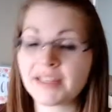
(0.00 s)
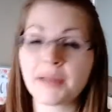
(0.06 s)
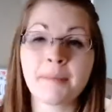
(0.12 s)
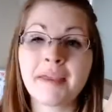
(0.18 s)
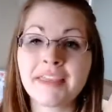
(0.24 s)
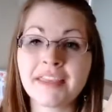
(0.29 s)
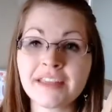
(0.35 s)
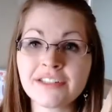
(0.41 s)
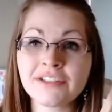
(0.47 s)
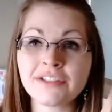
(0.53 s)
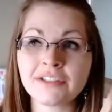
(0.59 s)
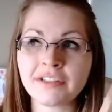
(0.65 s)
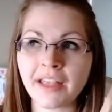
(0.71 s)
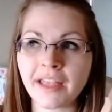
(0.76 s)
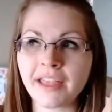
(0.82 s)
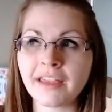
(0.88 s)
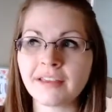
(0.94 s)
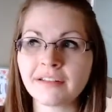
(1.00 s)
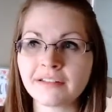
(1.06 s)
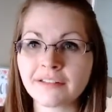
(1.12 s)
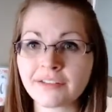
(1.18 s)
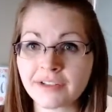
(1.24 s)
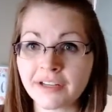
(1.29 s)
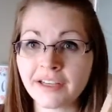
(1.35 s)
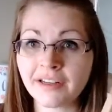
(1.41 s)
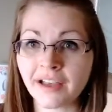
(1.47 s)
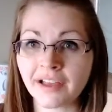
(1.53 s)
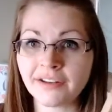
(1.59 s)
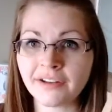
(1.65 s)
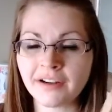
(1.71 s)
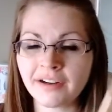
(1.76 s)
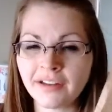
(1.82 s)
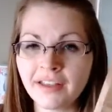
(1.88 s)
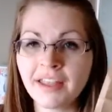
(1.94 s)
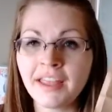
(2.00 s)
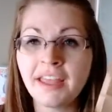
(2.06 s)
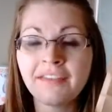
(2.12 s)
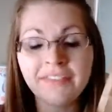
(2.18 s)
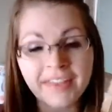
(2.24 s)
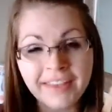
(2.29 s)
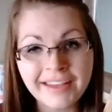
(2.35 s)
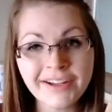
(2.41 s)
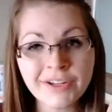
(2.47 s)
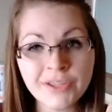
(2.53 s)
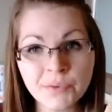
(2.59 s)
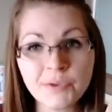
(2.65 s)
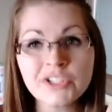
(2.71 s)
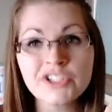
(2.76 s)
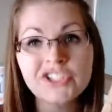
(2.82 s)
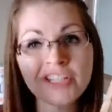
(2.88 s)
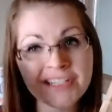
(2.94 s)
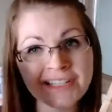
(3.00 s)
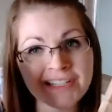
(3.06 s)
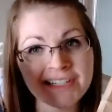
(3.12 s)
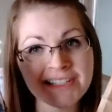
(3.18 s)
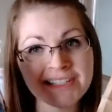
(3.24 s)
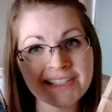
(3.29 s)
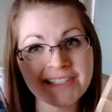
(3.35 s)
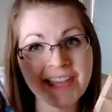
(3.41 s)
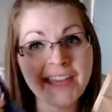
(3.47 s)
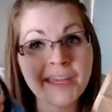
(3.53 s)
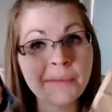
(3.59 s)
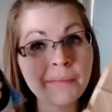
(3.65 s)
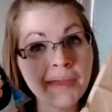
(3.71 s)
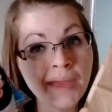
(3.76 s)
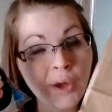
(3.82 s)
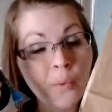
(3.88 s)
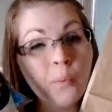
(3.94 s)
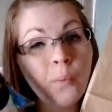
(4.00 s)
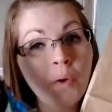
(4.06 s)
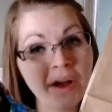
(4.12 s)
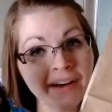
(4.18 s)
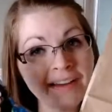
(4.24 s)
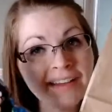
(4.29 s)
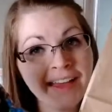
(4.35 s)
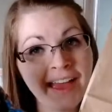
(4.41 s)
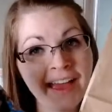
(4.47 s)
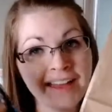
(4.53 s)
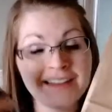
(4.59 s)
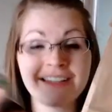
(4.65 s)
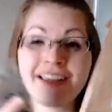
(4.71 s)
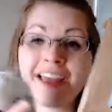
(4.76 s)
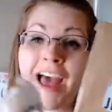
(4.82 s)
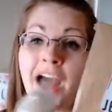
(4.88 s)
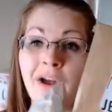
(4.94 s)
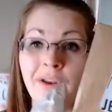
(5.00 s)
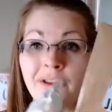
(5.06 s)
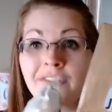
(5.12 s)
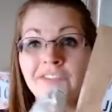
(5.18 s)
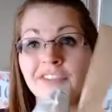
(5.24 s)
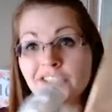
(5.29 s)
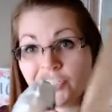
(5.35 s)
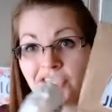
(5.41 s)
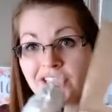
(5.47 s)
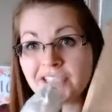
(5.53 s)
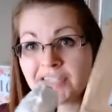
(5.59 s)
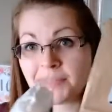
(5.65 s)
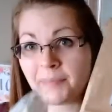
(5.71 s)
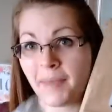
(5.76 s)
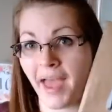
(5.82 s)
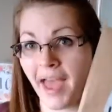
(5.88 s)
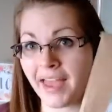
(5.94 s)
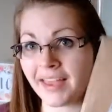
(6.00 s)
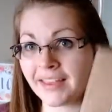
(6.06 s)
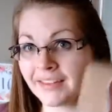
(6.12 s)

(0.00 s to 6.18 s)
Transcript: now my kids are like three and under, if they hear the word Jesus, they can pick one candy out of the Jesus bag.